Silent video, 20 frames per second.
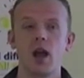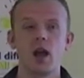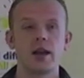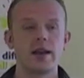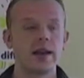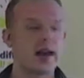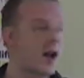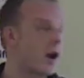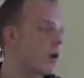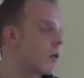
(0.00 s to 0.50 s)

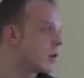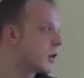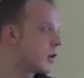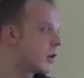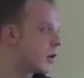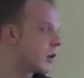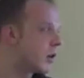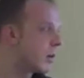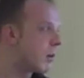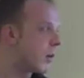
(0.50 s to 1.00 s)
Now, you
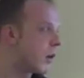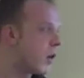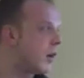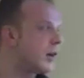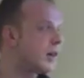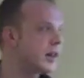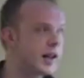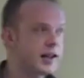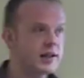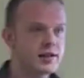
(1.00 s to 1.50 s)
can
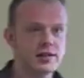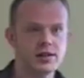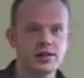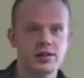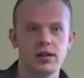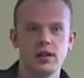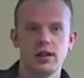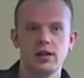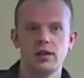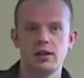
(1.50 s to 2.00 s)
apply
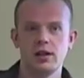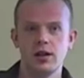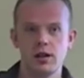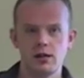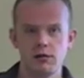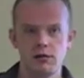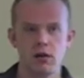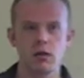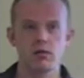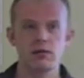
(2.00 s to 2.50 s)
this to
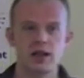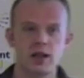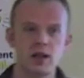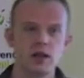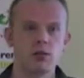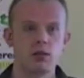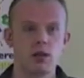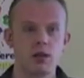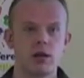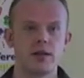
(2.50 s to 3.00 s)
your own
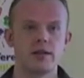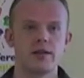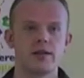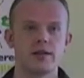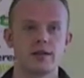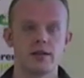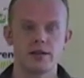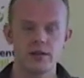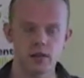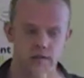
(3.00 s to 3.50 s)

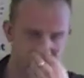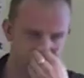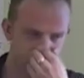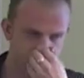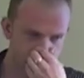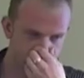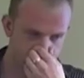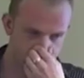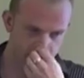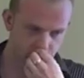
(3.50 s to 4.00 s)
keywords. So say,
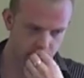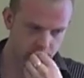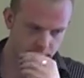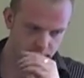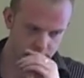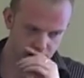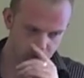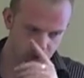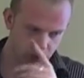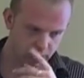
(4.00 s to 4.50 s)
for
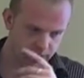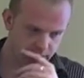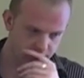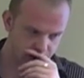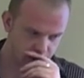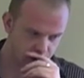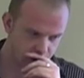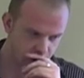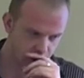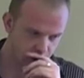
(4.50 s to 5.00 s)
example, you
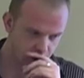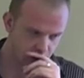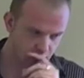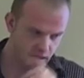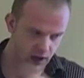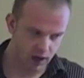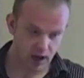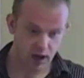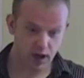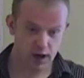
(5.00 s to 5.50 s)
wanted to,
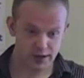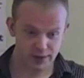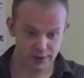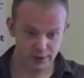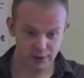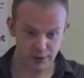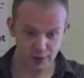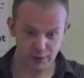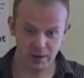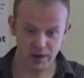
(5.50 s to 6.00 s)
I
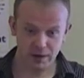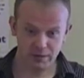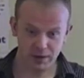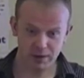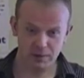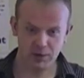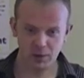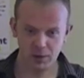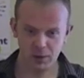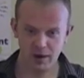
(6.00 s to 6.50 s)
don't know, make
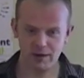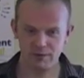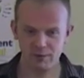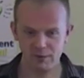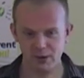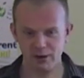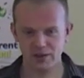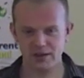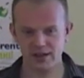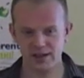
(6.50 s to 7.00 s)
people aware of
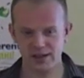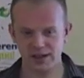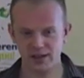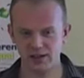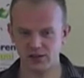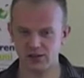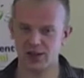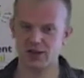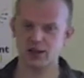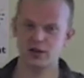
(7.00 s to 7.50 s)
proxy
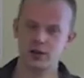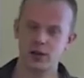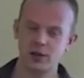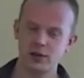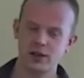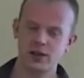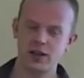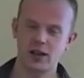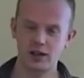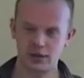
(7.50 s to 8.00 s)
sales of
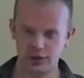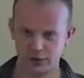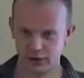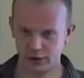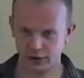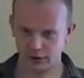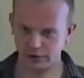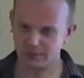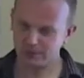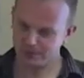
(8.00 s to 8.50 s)
alcohol to young
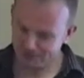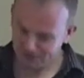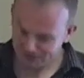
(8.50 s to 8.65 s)
children.